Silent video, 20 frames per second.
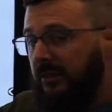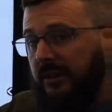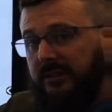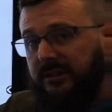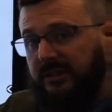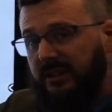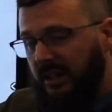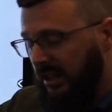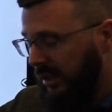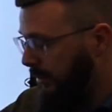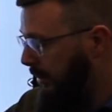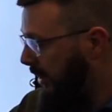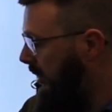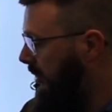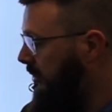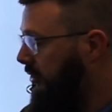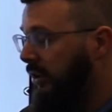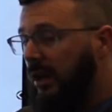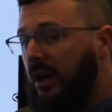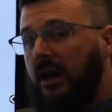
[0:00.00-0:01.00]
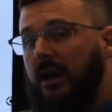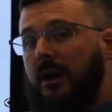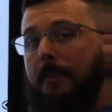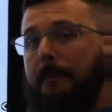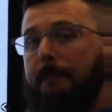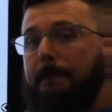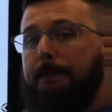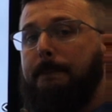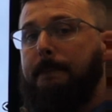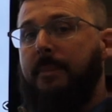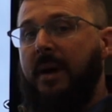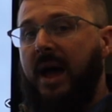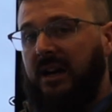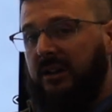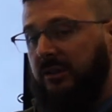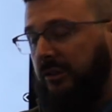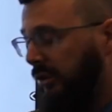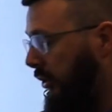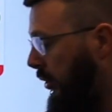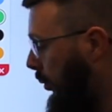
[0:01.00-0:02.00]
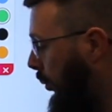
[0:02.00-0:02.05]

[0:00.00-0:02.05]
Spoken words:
this image back to your